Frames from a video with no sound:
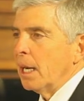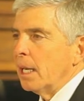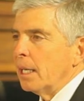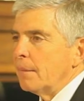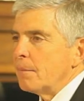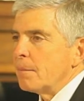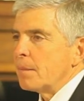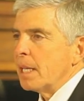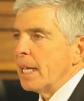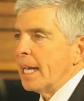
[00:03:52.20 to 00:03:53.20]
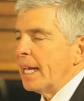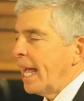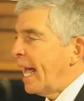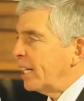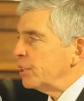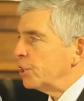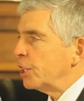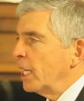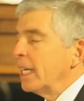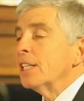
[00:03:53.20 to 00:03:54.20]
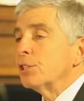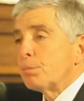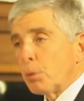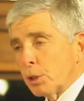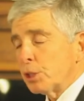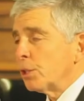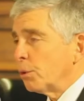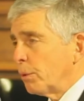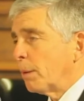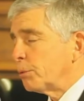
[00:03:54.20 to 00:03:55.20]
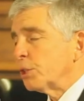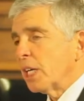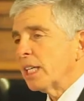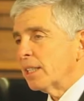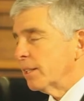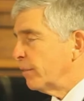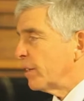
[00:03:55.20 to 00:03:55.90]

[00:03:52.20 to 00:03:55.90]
as his personal representative,